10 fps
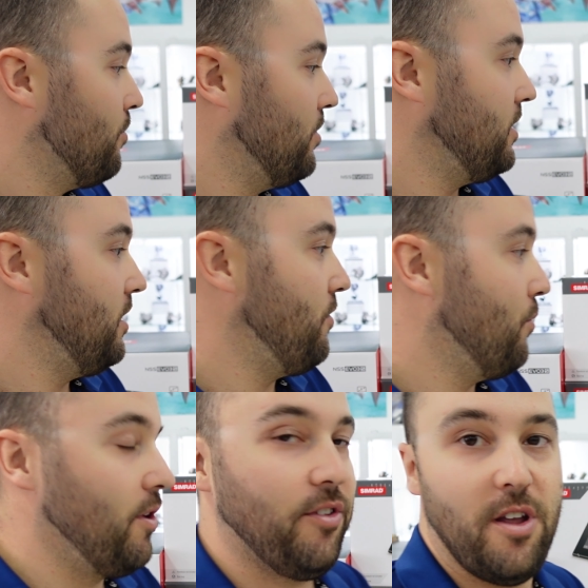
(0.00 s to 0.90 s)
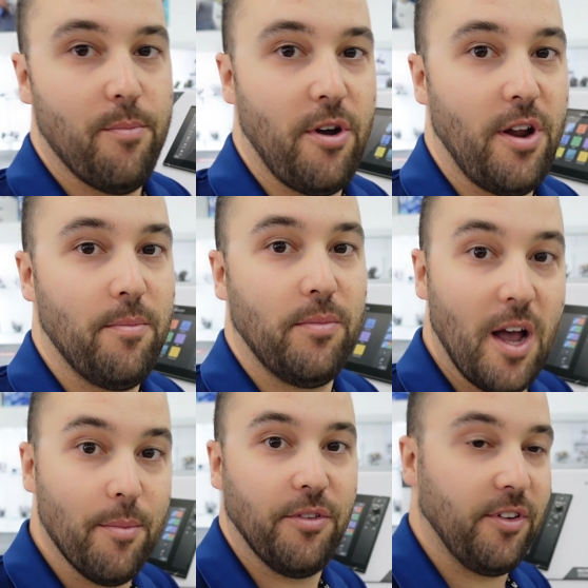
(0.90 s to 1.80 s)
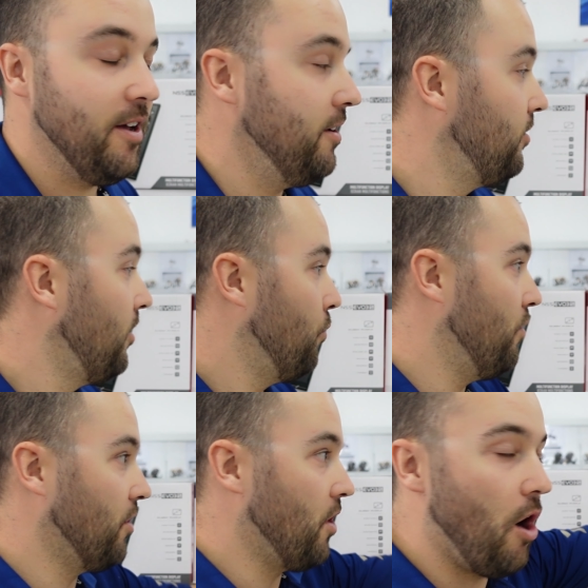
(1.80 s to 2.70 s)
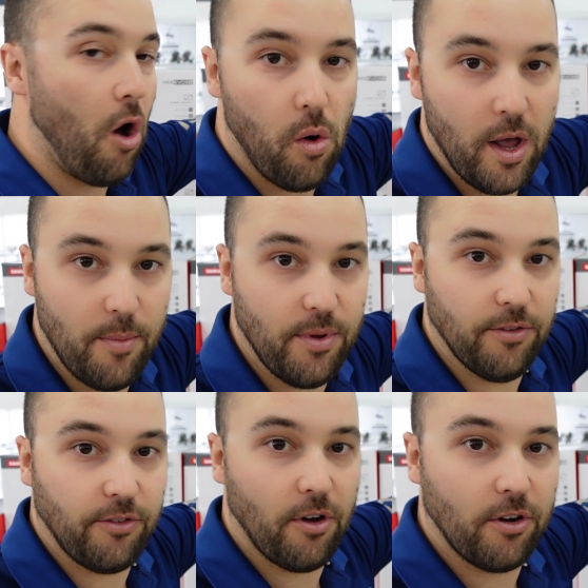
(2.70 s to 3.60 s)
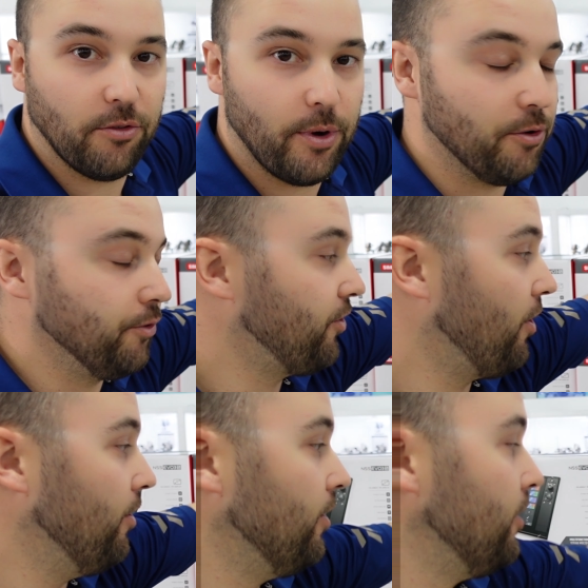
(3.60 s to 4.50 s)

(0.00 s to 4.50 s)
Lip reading: But if you want to set your boat up, come and see us. We've got a whole heap in stock as well, so